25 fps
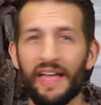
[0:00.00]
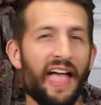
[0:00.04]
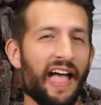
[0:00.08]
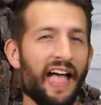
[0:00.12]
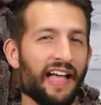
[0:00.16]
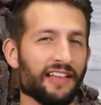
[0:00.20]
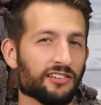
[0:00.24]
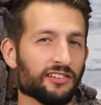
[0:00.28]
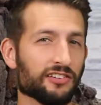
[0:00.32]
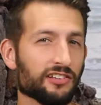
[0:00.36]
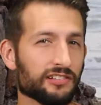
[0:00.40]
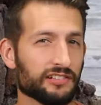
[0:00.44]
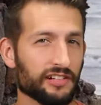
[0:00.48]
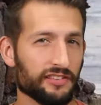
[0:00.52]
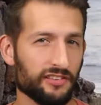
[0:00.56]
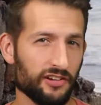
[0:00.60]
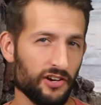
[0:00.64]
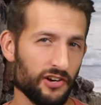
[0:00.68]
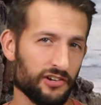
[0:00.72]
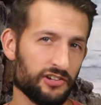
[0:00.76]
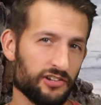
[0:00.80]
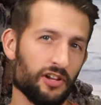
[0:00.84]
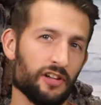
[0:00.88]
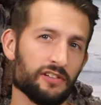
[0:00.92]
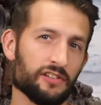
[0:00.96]
has looked at the
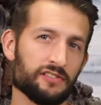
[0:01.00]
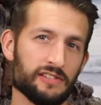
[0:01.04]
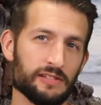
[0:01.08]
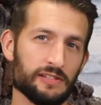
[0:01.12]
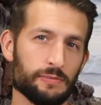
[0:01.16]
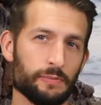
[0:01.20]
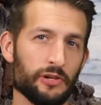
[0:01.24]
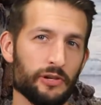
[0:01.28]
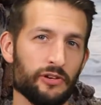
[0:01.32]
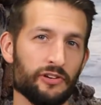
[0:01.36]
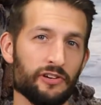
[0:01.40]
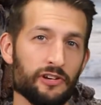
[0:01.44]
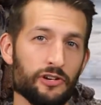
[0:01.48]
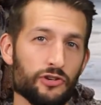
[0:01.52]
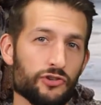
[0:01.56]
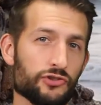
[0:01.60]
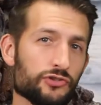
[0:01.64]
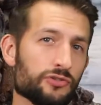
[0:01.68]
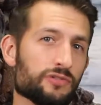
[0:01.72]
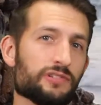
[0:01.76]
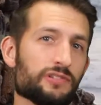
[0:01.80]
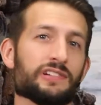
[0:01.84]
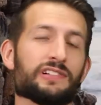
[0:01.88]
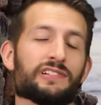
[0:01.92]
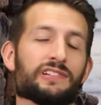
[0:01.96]
archaeology of this period in
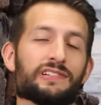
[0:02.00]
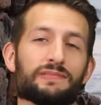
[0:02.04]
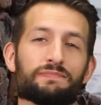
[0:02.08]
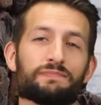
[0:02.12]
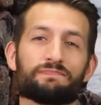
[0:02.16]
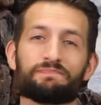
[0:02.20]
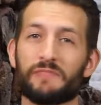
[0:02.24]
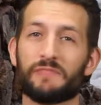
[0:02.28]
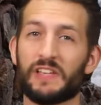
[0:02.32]
Judah